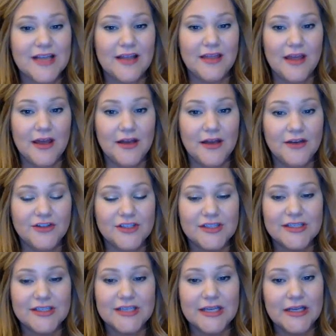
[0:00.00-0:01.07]
and then just
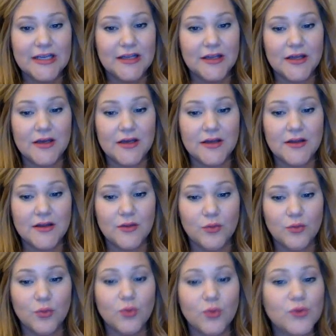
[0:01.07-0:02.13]
attending the
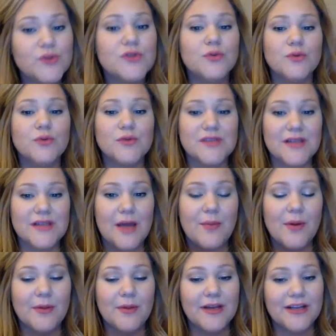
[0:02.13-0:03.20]
rural schools and that
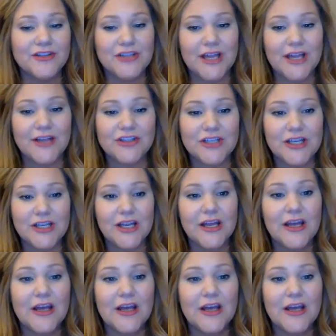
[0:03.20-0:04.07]
public education